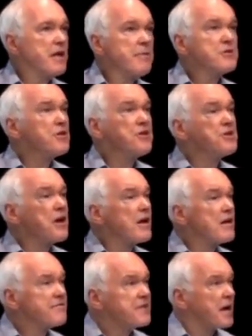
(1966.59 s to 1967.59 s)
He was on the
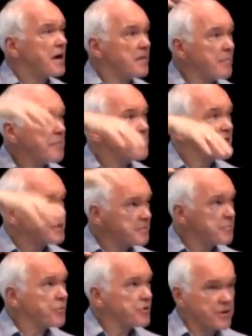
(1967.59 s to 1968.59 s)
Dalif top. Remember, that's the
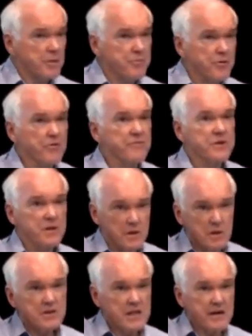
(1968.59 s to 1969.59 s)
board that approves
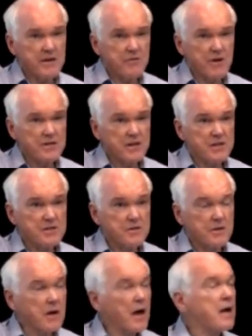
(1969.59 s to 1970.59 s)
Saudi translations of
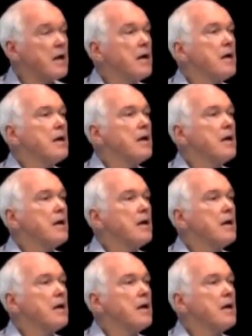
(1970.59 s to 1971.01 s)
the Quran.